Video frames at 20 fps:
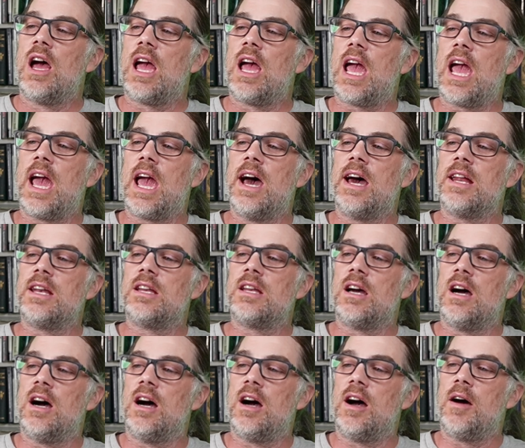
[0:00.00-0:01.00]
And
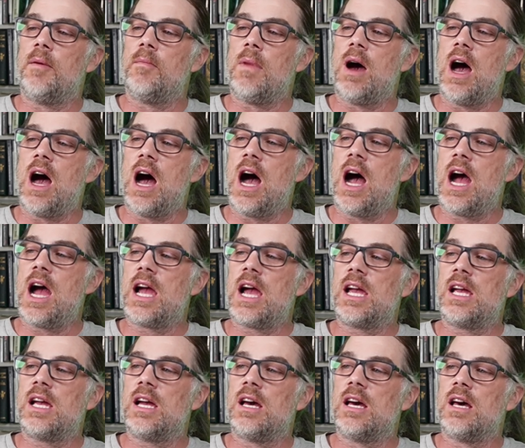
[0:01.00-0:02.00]

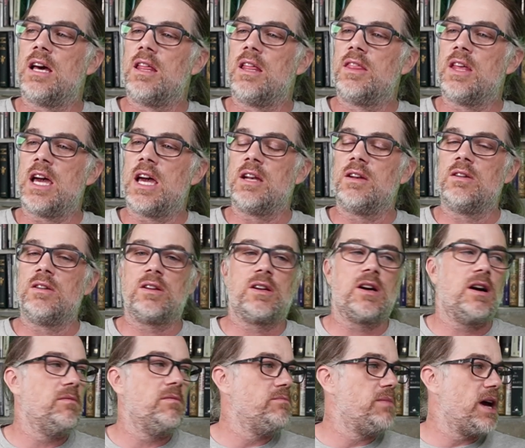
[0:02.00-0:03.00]
I then
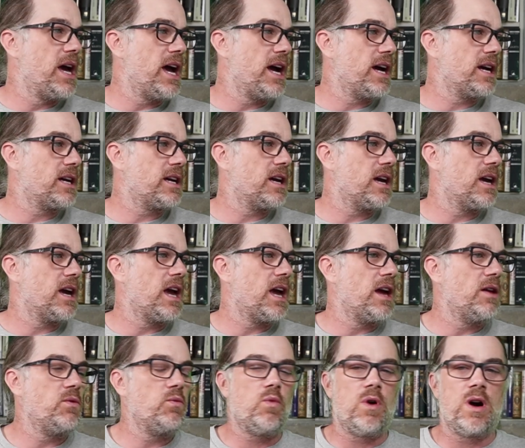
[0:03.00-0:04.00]
come back
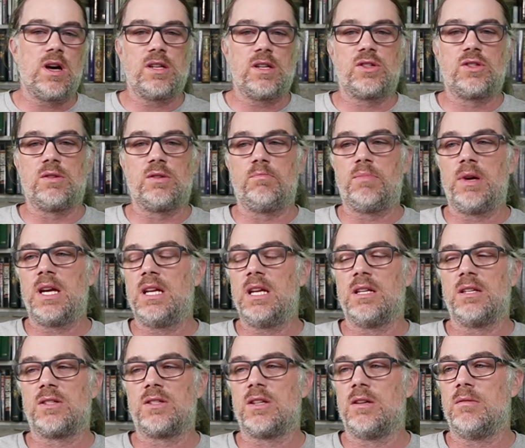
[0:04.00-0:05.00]
and want to
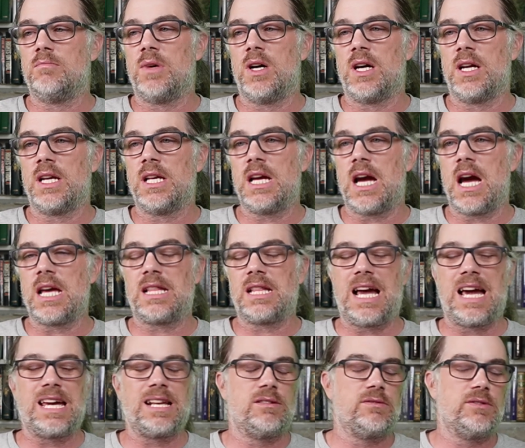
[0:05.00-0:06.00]
subpoena somebody.
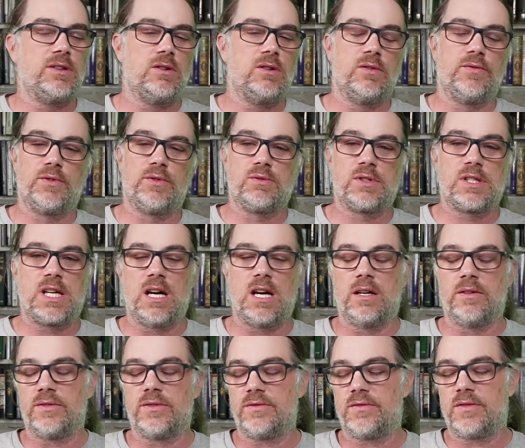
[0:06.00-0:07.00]
I don't know if it was
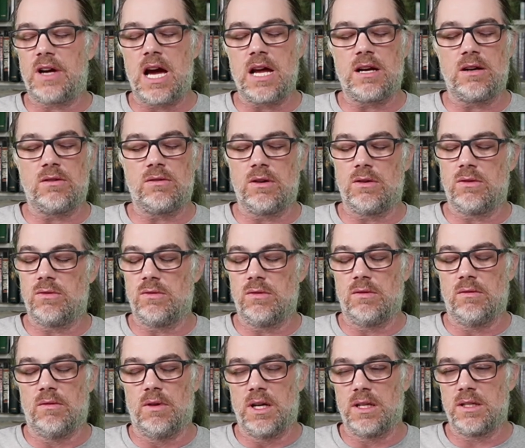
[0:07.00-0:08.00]
Calvin. I don't know who
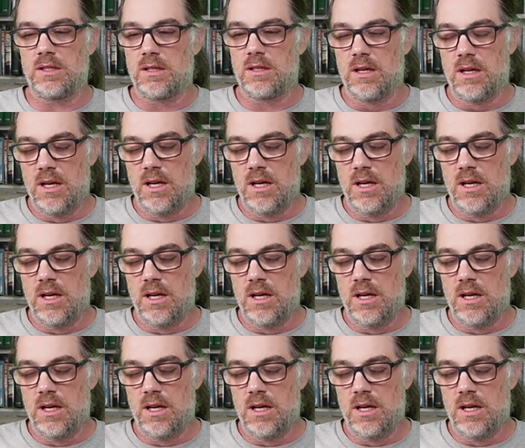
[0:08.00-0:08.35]
it was.